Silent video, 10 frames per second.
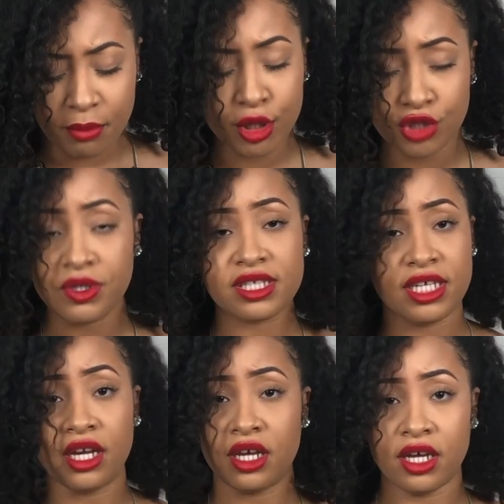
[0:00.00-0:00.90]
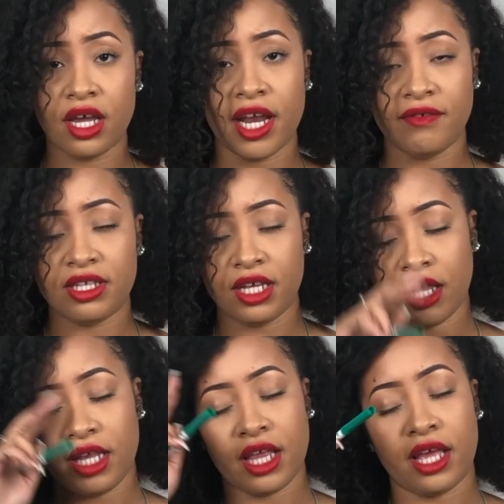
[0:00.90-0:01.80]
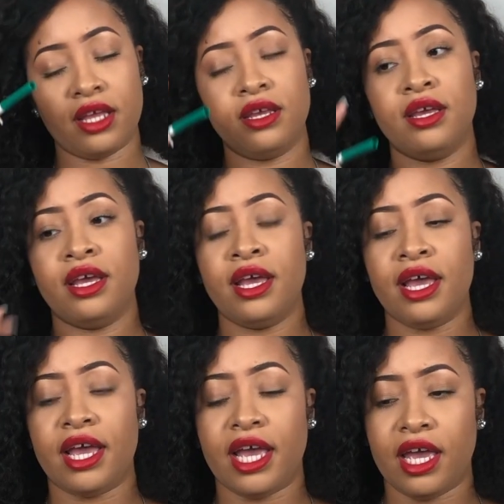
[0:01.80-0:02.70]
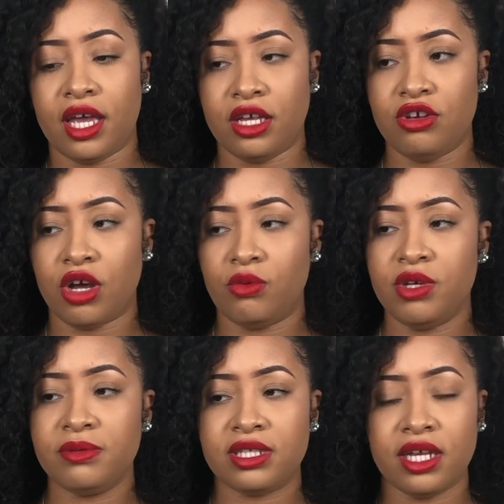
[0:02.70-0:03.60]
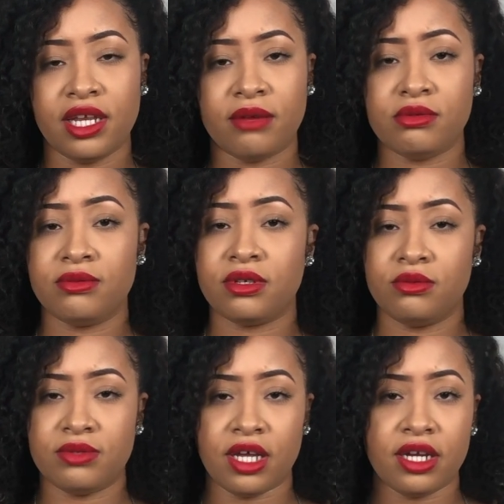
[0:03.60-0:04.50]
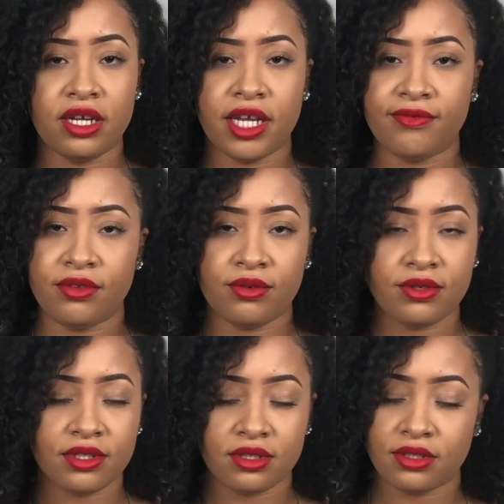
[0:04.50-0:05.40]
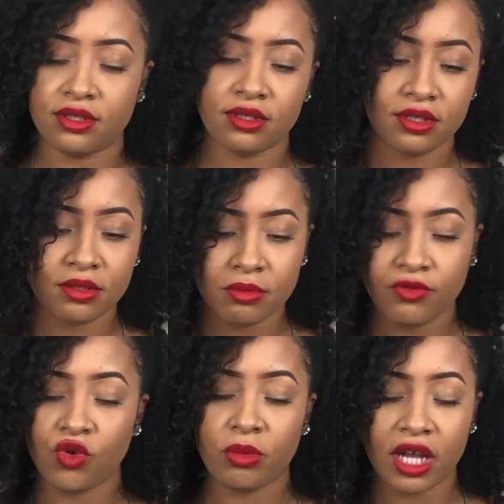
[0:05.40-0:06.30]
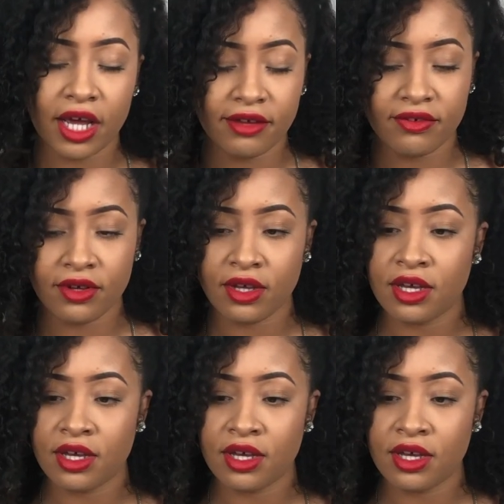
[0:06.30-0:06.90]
but you could see the cook and everything like that. And we were sitting there. We was under the influence. Former life.